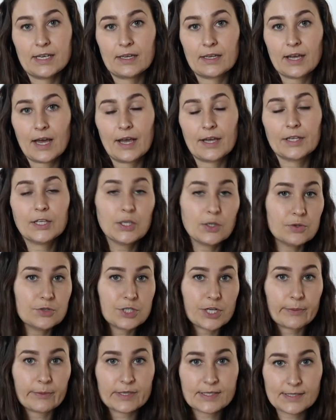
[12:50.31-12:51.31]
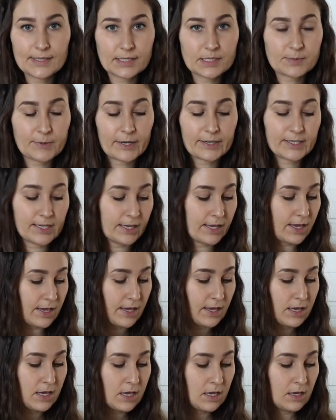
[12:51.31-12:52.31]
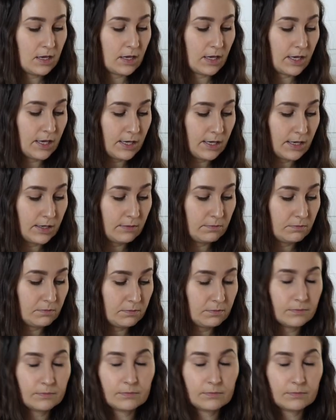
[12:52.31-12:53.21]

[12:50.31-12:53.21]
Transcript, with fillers: It got huge. I wasn't expecting it. It